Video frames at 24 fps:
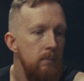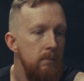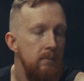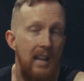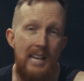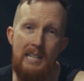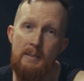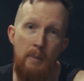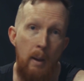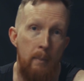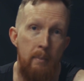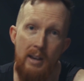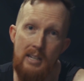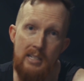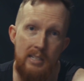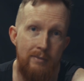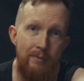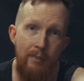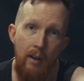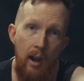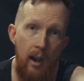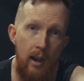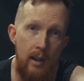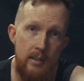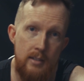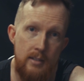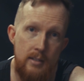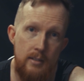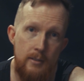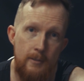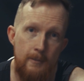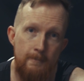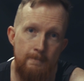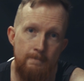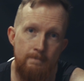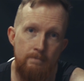That's my best
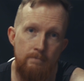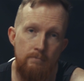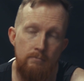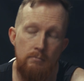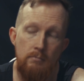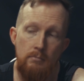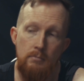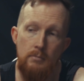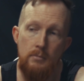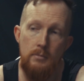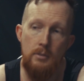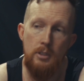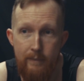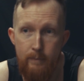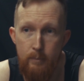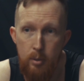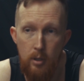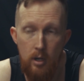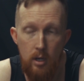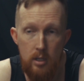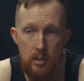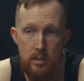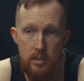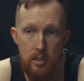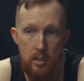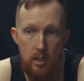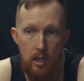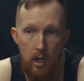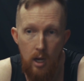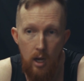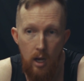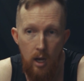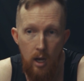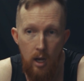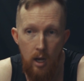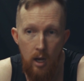advice. I've booked
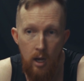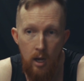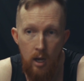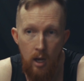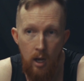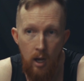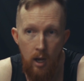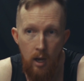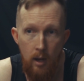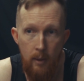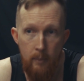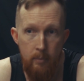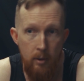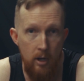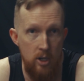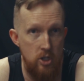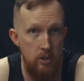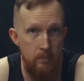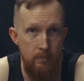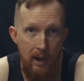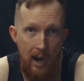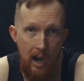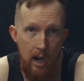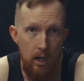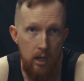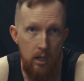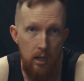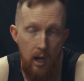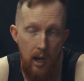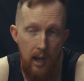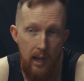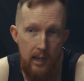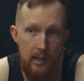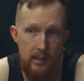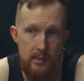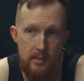a bunch of buyer
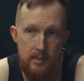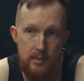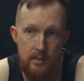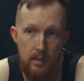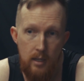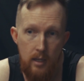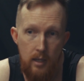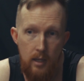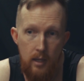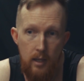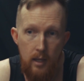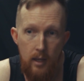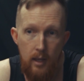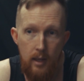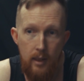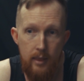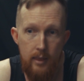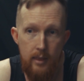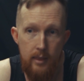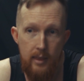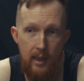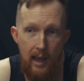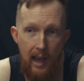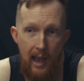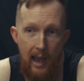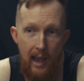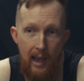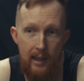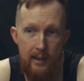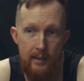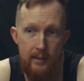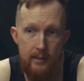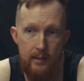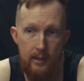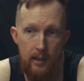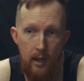clients
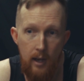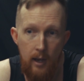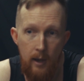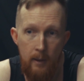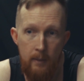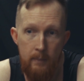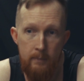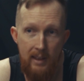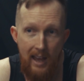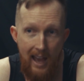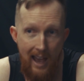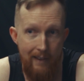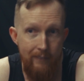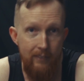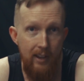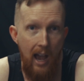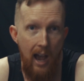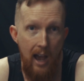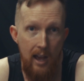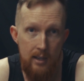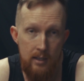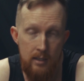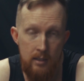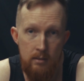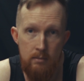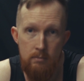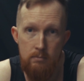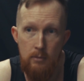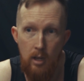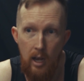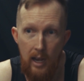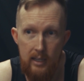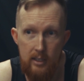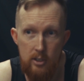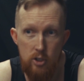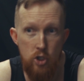that have gotten
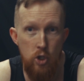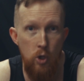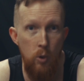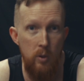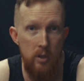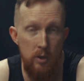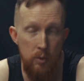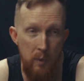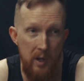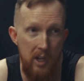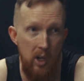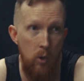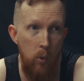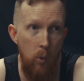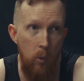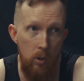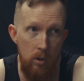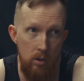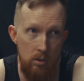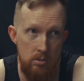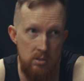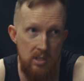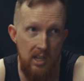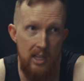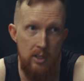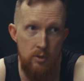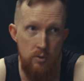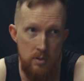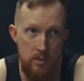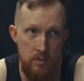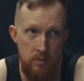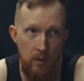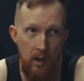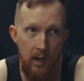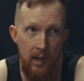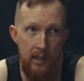like 2.75%
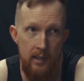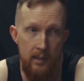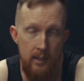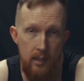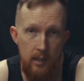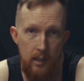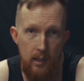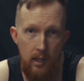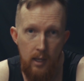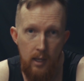interest rate,